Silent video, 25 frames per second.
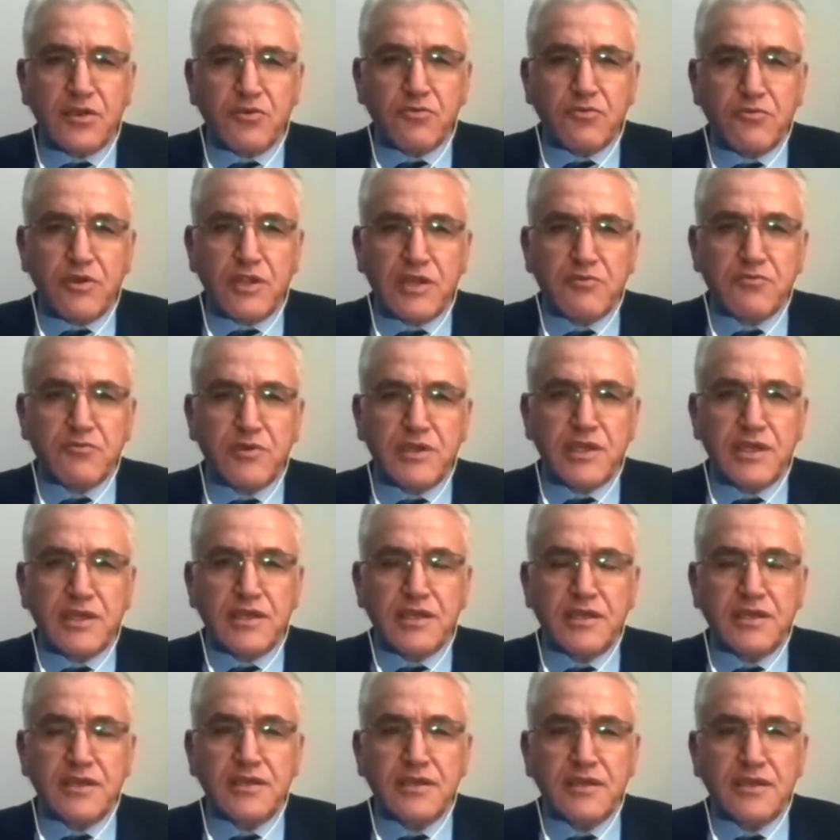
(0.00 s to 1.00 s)
when
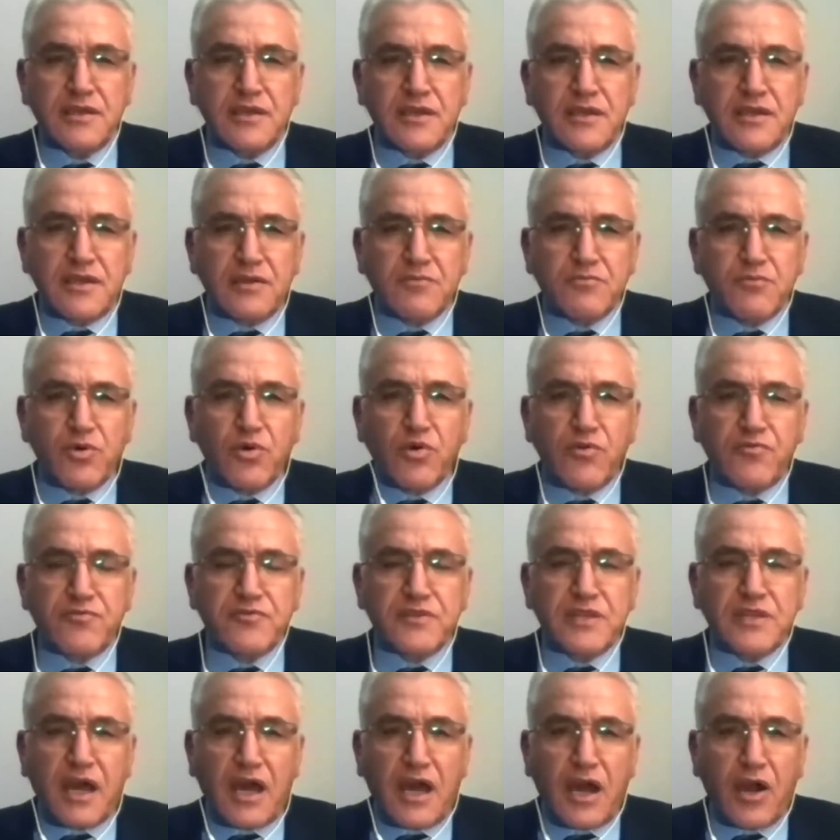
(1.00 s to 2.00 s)
we
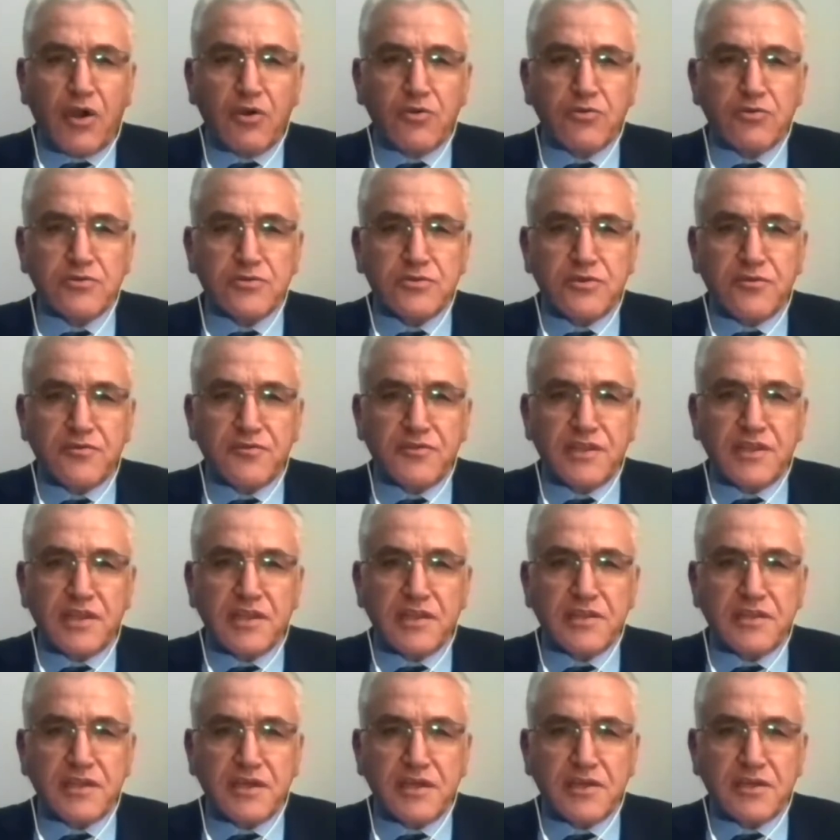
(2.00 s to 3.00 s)
moved out of the
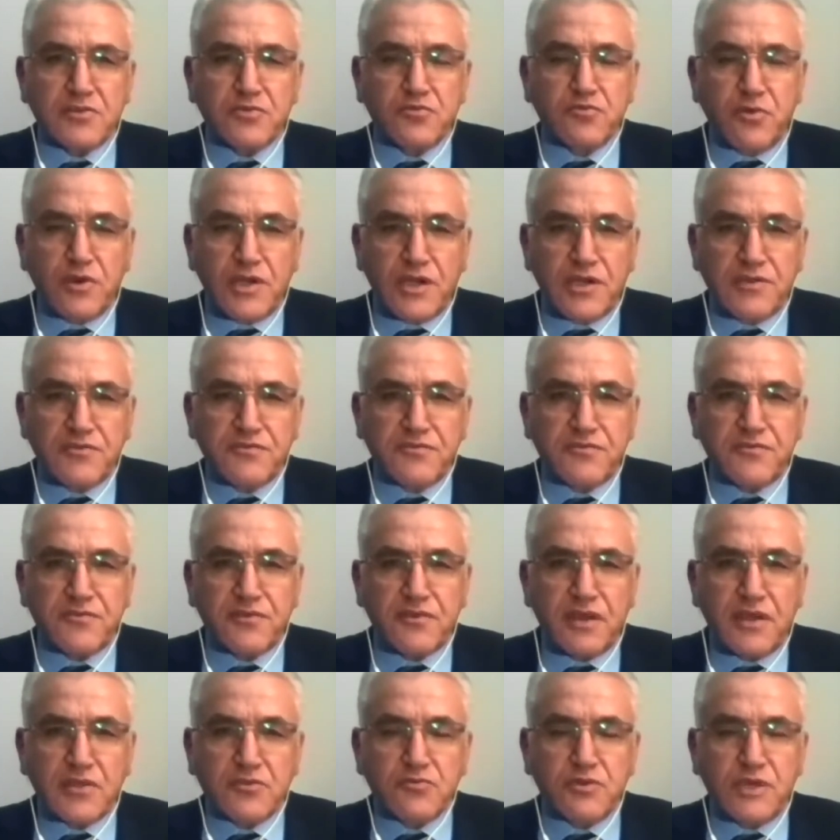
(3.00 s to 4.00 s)
third wave,
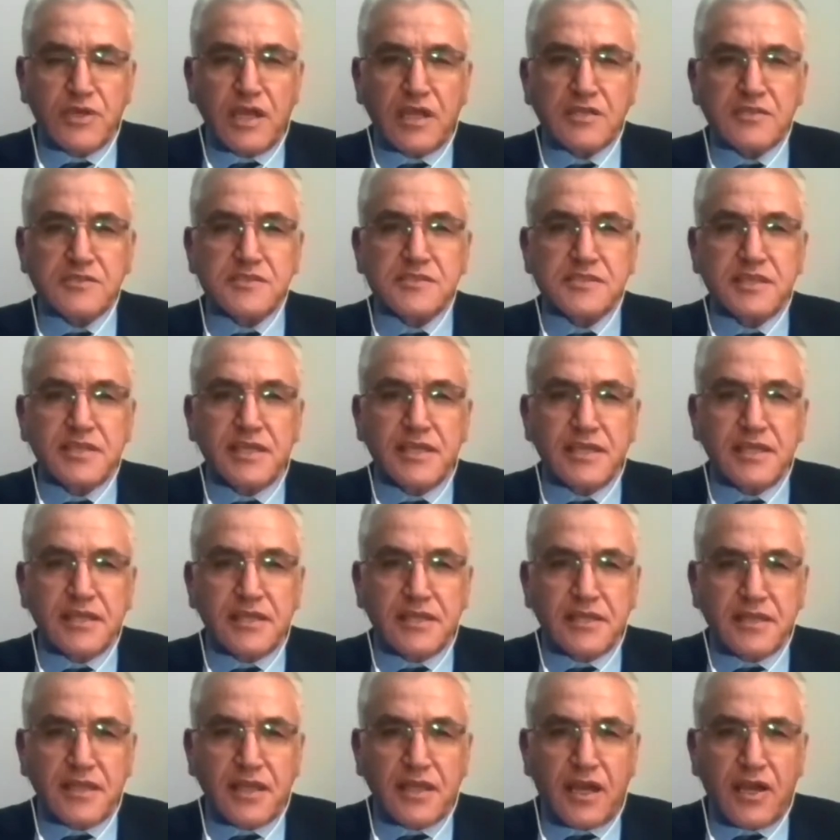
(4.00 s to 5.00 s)
and we are
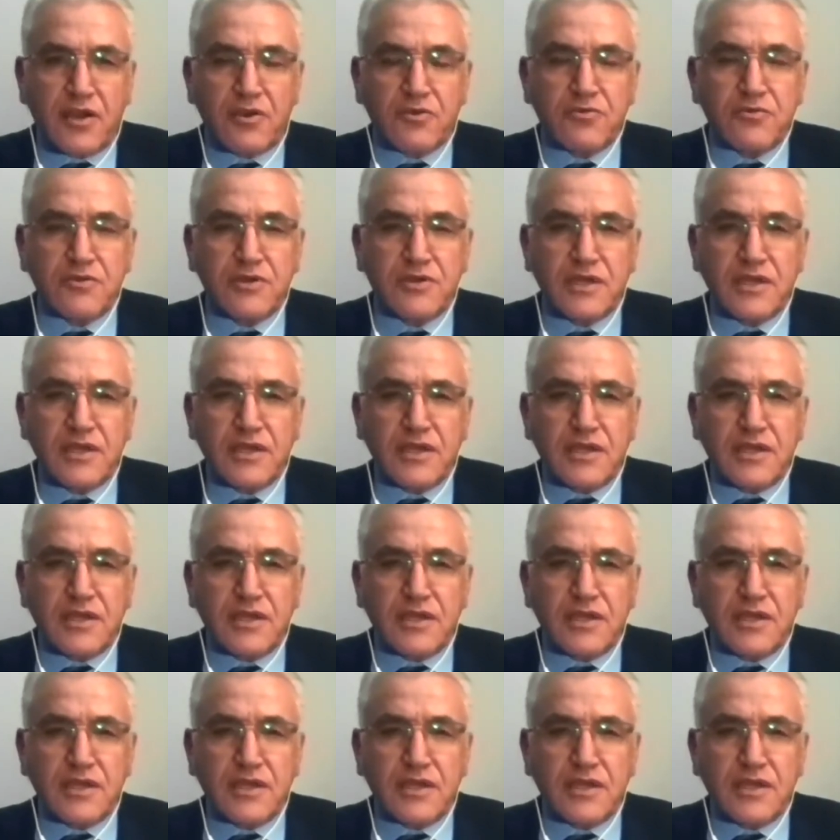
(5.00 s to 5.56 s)
seeing now,